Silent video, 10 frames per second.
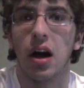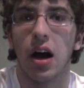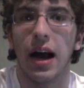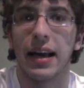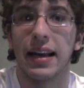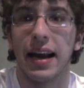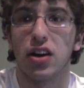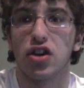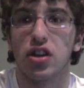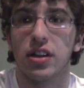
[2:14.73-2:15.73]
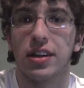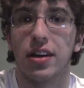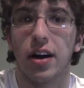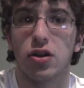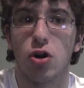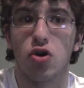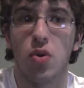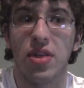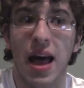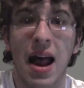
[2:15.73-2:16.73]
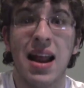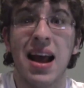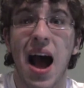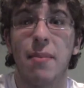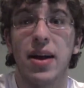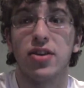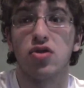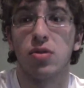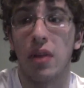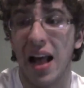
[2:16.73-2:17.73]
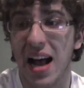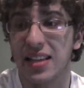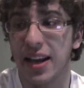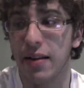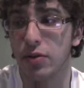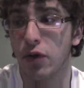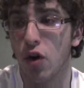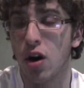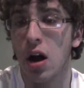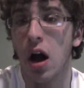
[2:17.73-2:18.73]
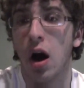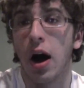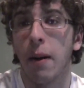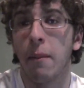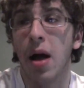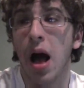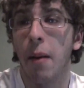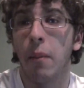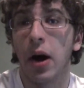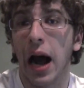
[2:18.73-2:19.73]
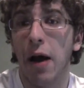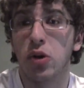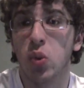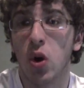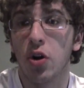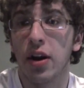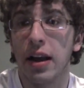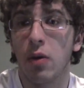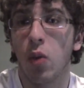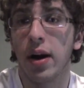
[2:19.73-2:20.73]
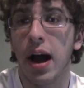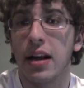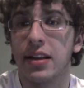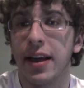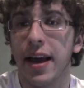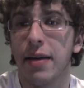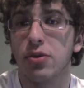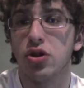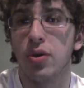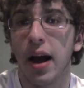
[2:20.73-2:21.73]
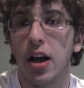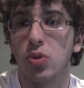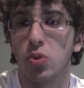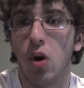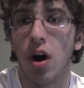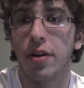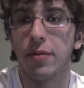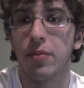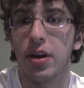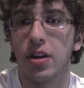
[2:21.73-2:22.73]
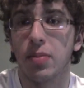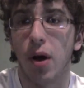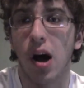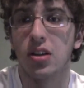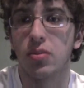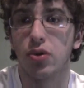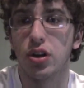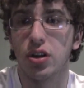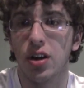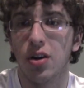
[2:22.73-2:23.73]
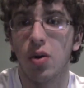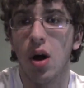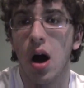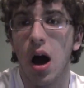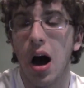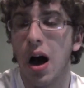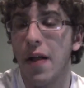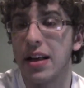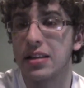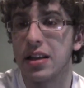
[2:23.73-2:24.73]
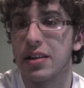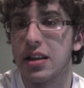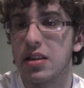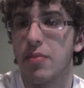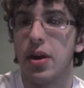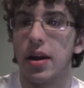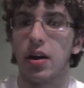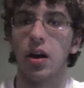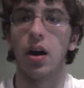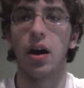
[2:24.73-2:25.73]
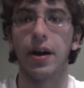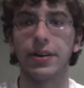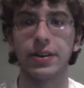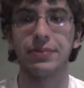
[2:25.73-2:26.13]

uh, I can actually uh, start doing that. I might do some classic games before. Um, but I was wondering what kind of games you guys would want me to possibly do. Uh, that's the, that's the big uh,